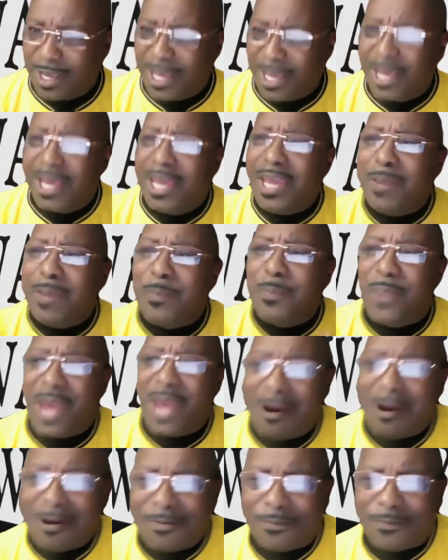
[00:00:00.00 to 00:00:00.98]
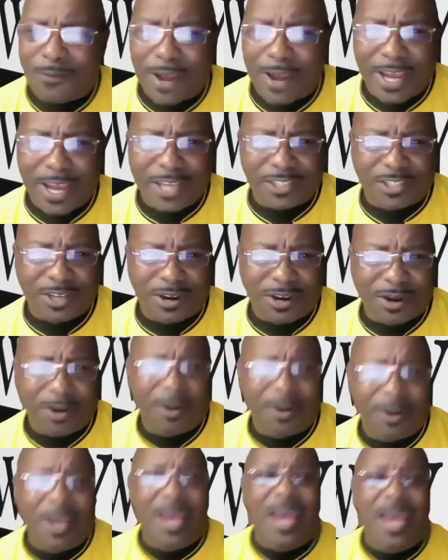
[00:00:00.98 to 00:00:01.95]
He paraphrased
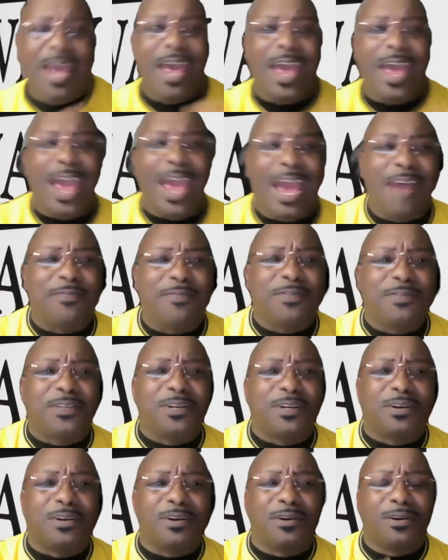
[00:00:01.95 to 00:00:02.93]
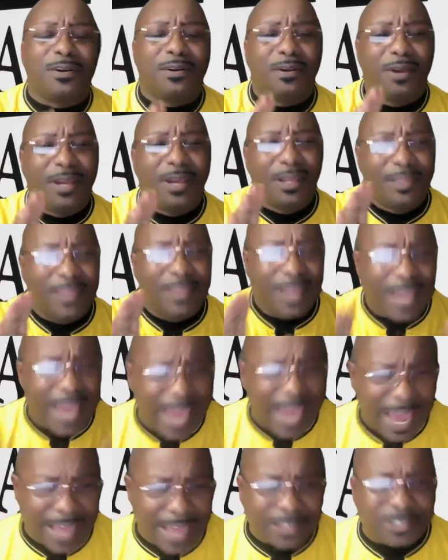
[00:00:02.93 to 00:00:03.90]
her after the
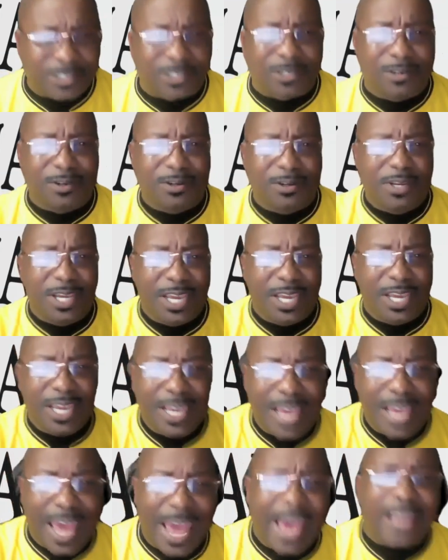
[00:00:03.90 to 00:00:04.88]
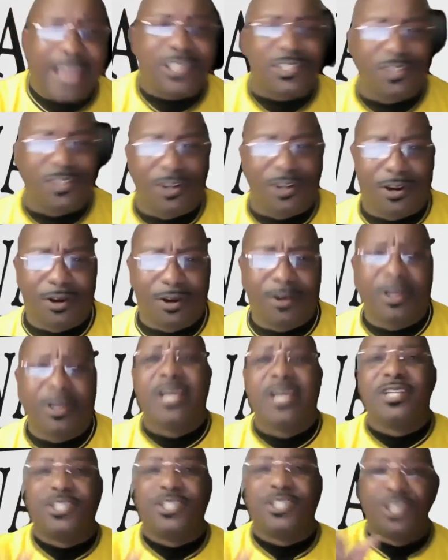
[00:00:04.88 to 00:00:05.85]
answer. He asked her
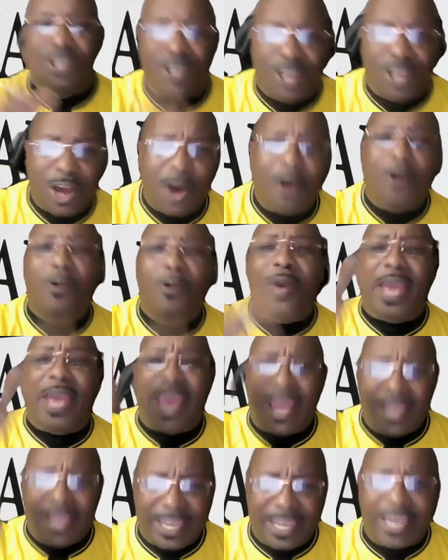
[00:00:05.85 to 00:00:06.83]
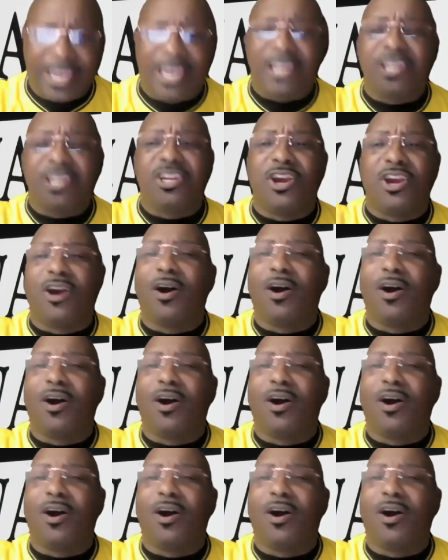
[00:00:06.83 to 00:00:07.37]
to go and get your